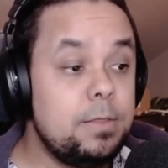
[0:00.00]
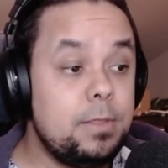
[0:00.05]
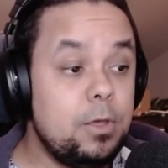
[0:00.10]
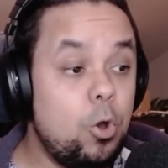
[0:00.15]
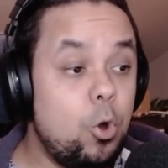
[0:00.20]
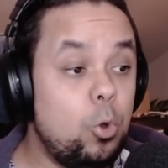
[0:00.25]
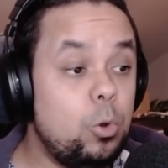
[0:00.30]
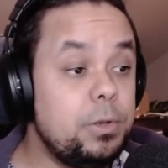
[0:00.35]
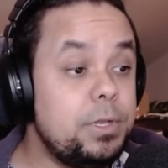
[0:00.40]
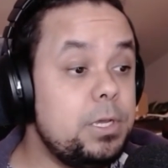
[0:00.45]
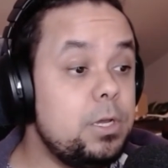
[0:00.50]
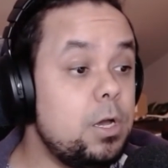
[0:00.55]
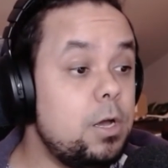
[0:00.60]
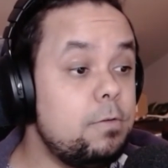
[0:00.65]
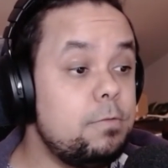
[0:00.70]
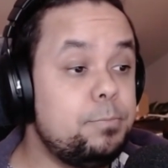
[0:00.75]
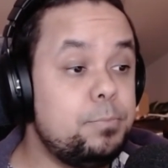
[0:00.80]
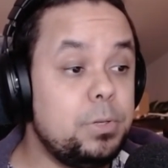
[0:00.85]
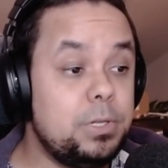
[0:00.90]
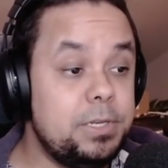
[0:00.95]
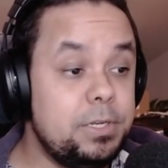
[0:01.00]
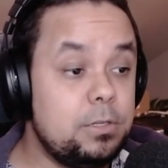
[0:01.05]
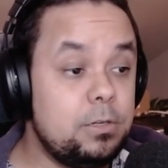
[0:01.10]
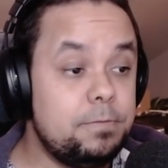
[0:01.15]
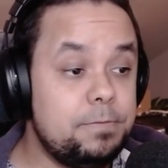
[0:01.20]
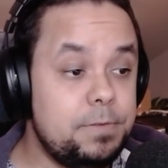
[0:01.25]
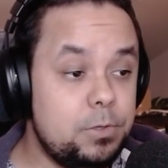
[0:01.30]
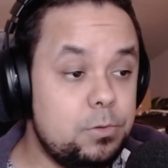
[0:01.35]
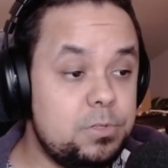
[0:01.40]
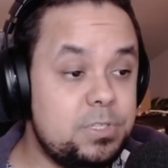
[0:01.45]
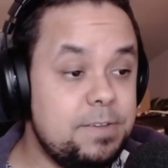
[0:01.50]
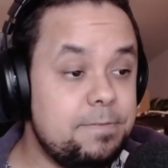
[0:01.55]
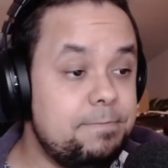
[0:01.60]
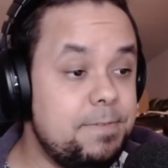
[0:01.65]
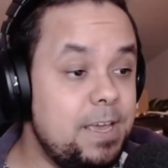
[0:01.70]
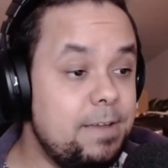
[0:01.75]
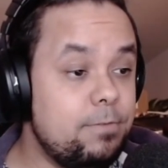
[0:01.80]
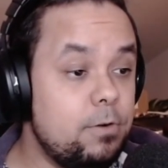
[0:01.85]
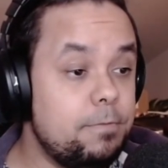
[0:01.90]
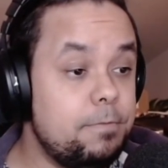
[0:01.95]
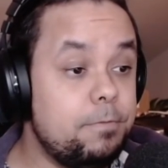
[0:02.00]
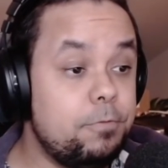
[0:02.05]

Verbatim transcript: the holding of political views that favor